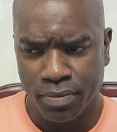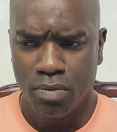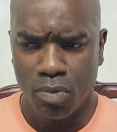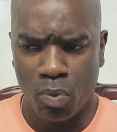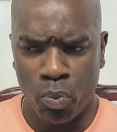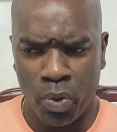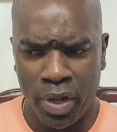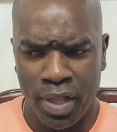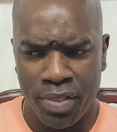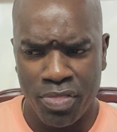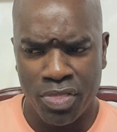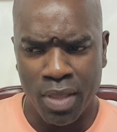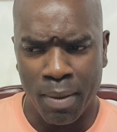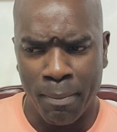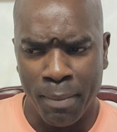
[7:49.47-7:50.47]

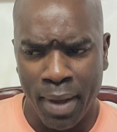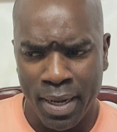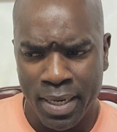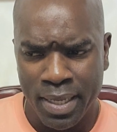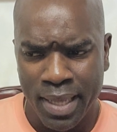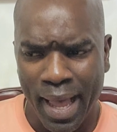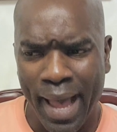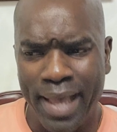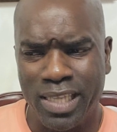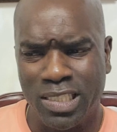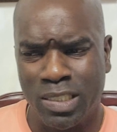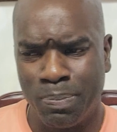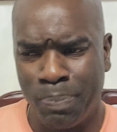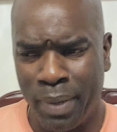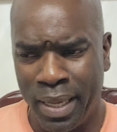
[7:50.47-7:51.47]
would the money I
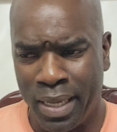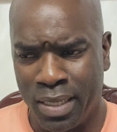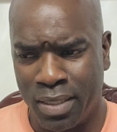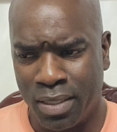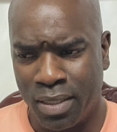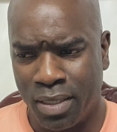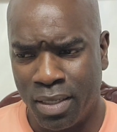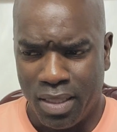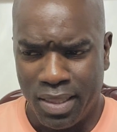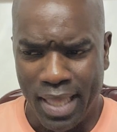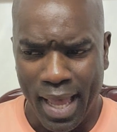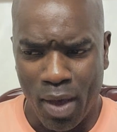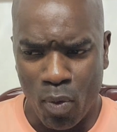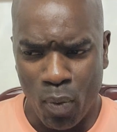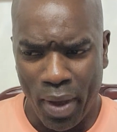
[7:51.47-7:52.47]
spend
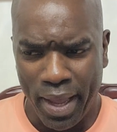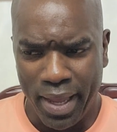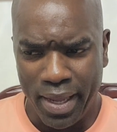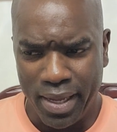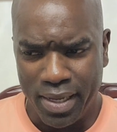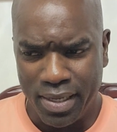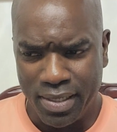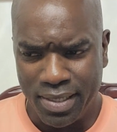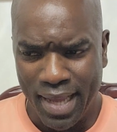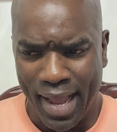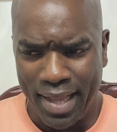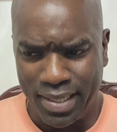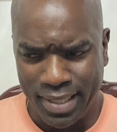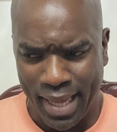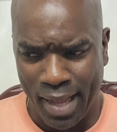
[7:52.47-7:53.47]
that way
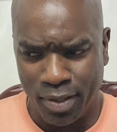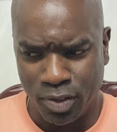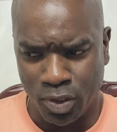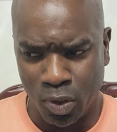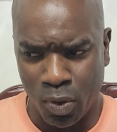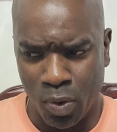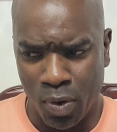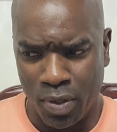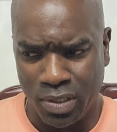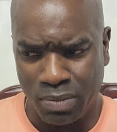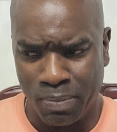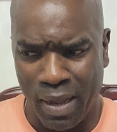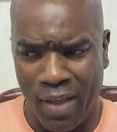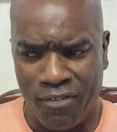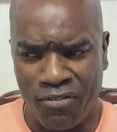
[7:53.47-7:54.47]
not count towards
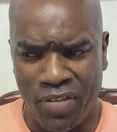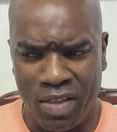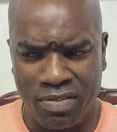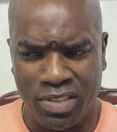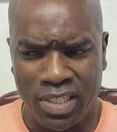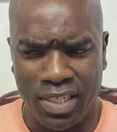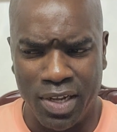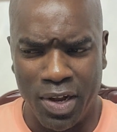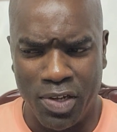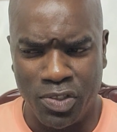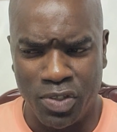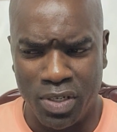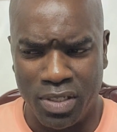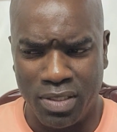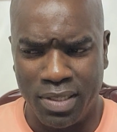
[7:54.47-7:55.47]
my
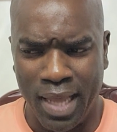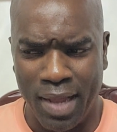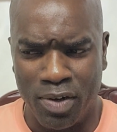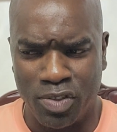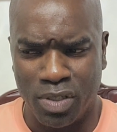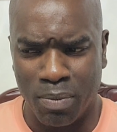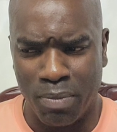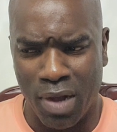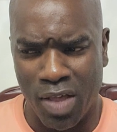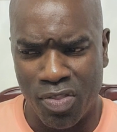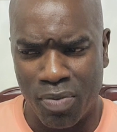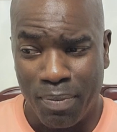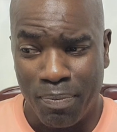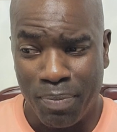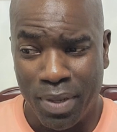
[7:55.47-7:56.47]
$1,500 a
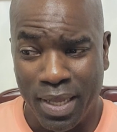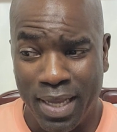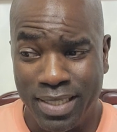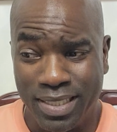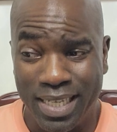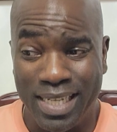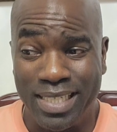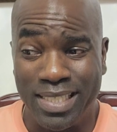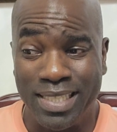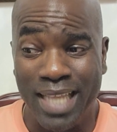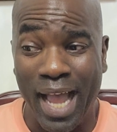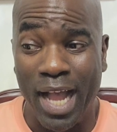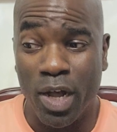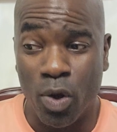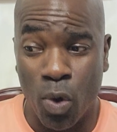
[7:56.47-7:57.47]
month because it is
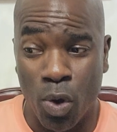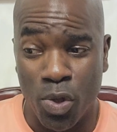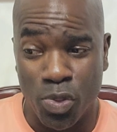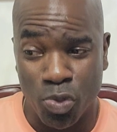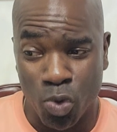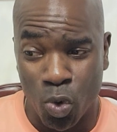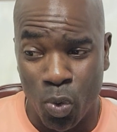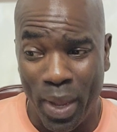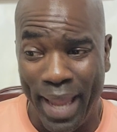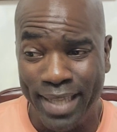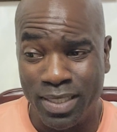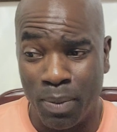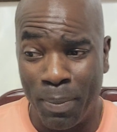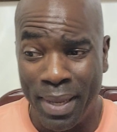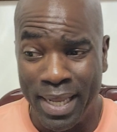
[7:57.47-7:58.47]
not going through a
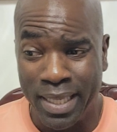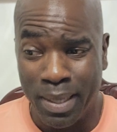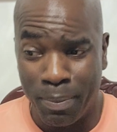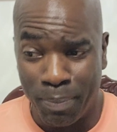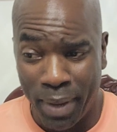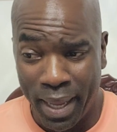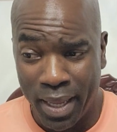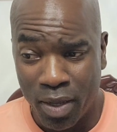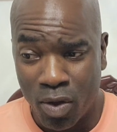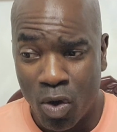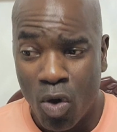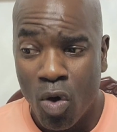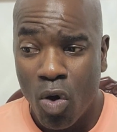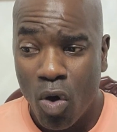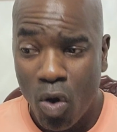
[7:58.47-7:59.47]
Dominican bank?
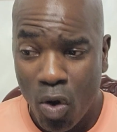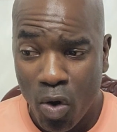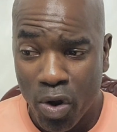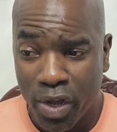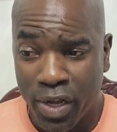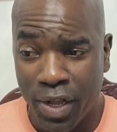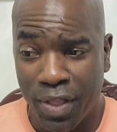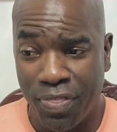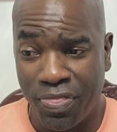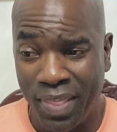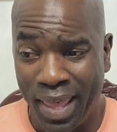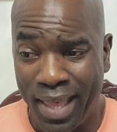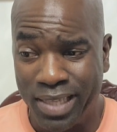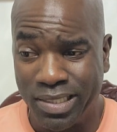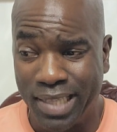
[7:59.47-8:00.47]
Or could
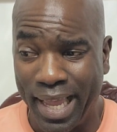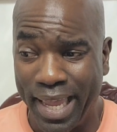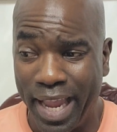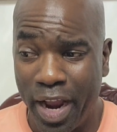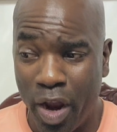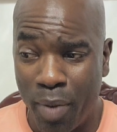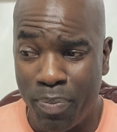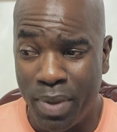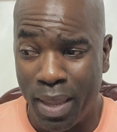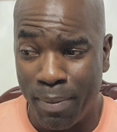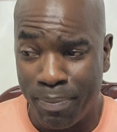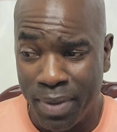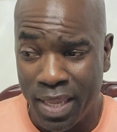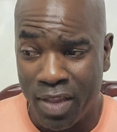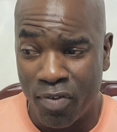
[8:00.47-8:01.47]
things like
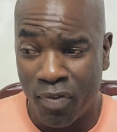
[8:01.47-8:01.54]
Airbnb